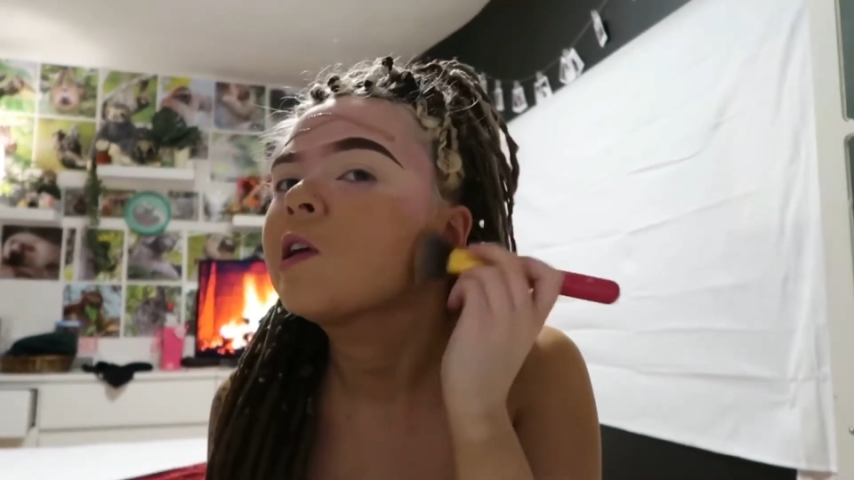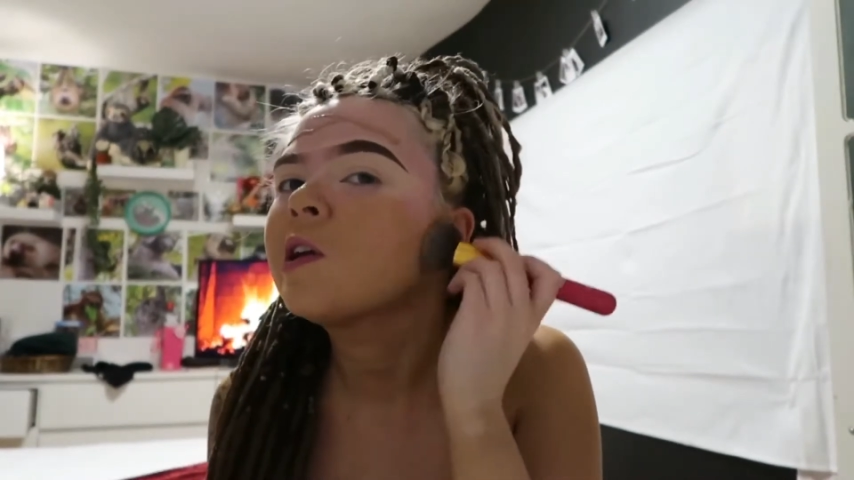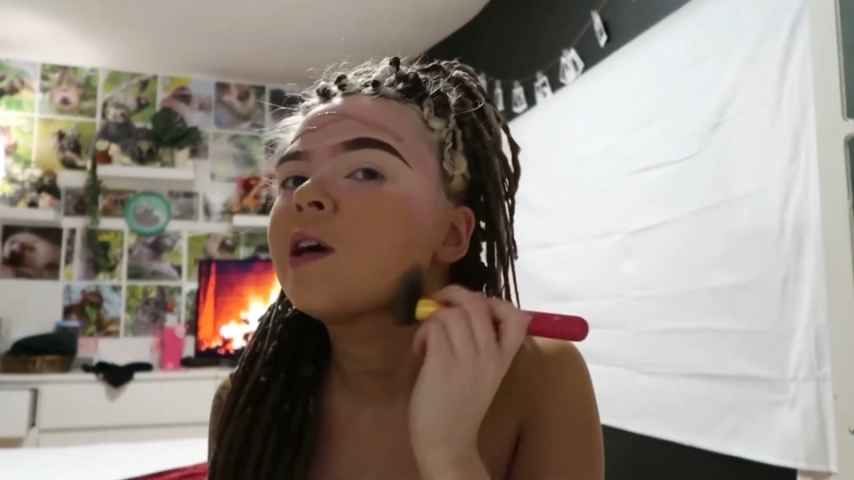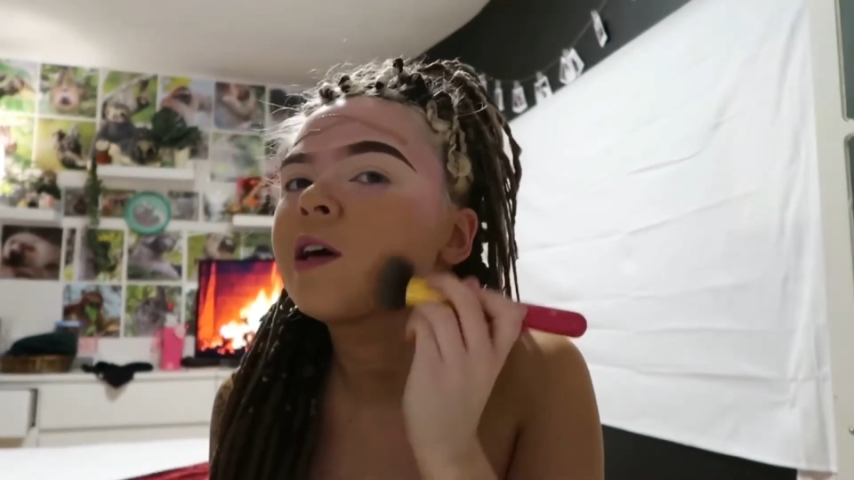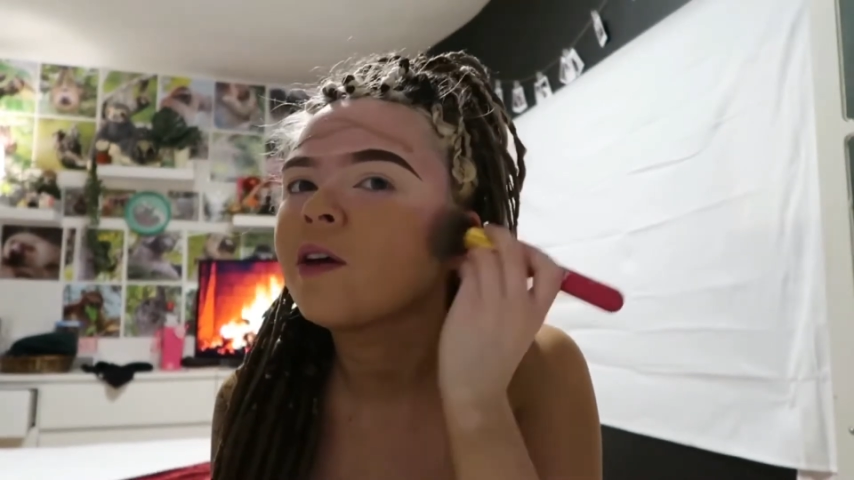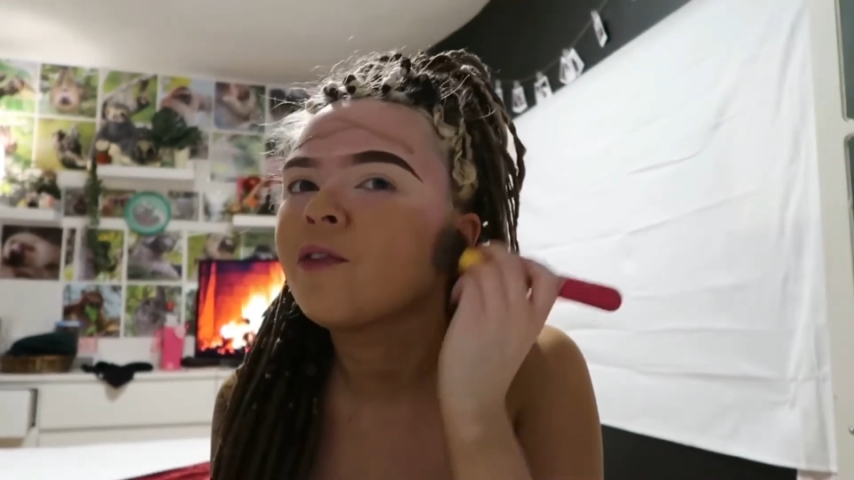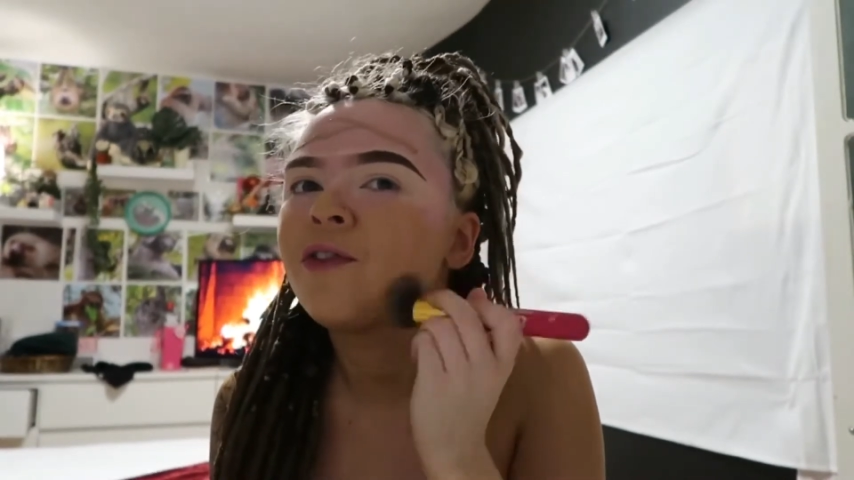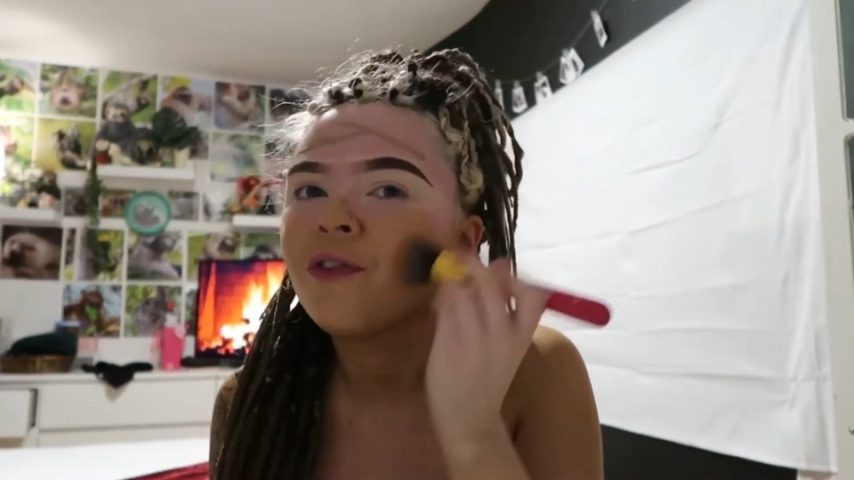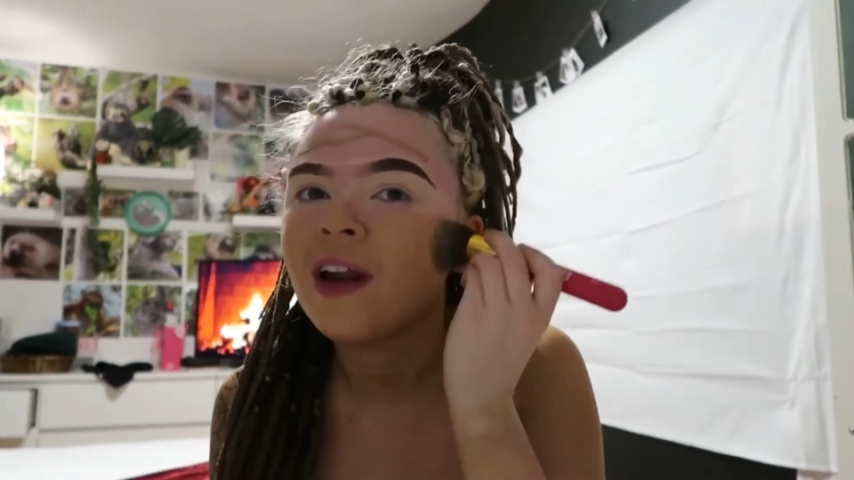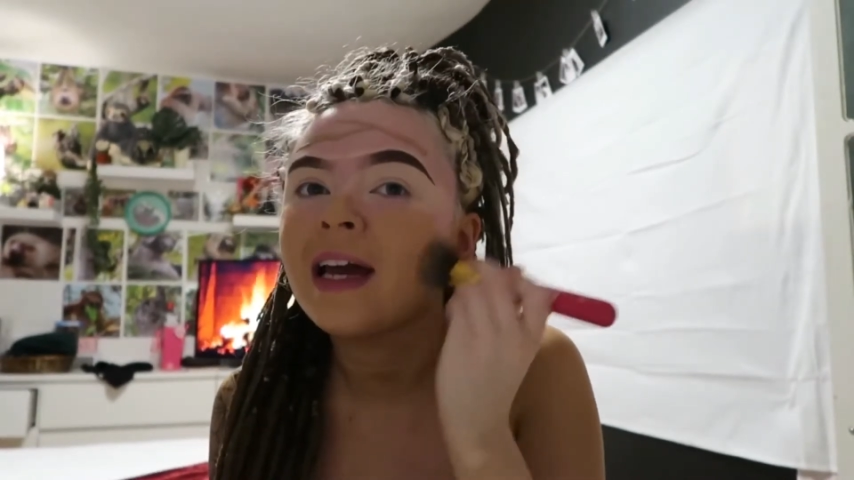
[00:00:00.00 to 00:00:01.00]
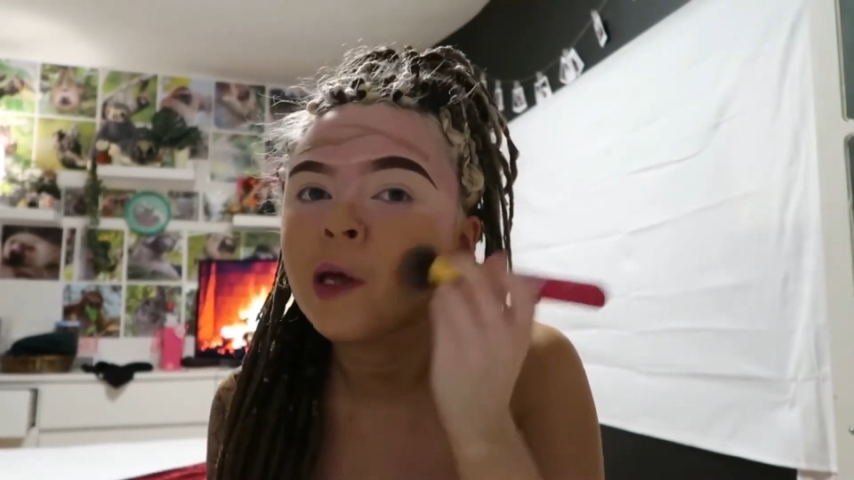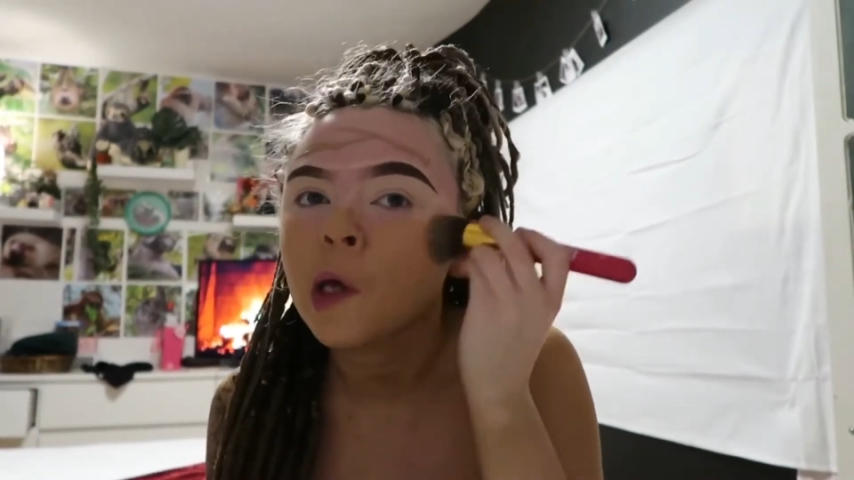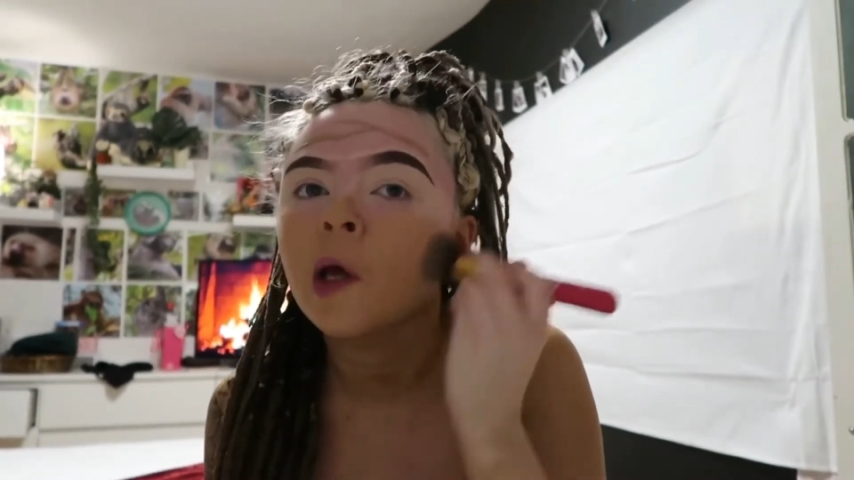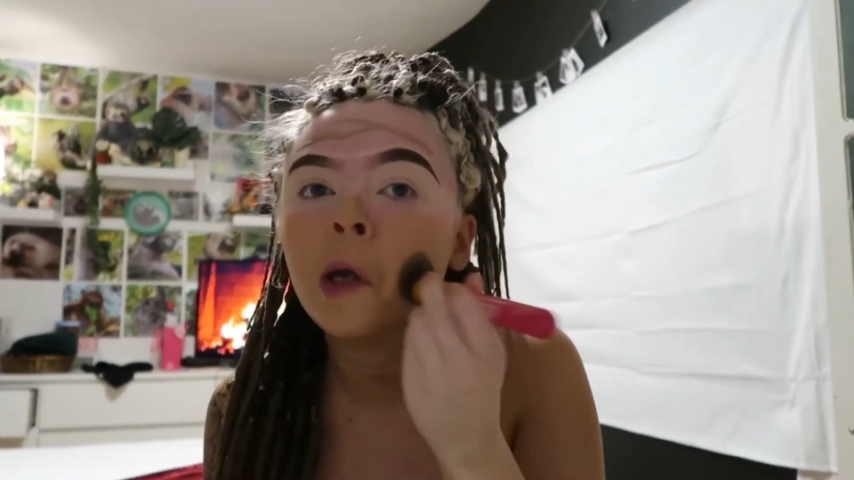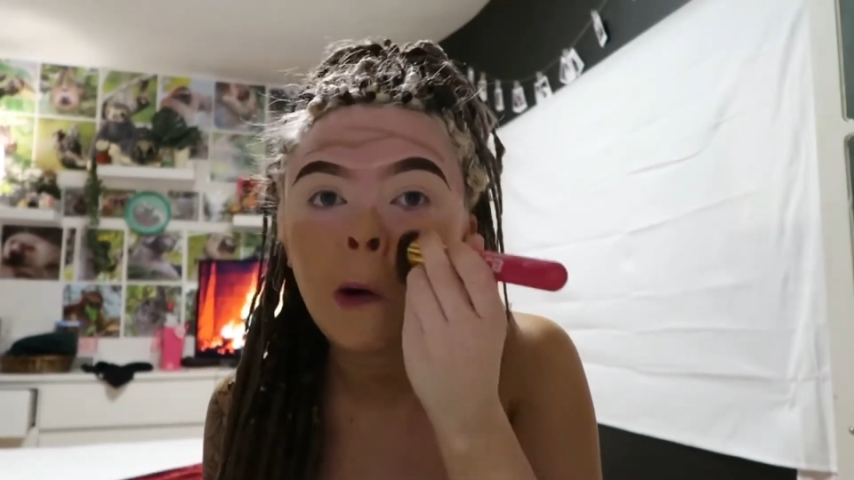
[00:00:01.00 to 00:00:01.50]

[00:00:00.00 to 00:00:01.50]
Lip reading: like flaking,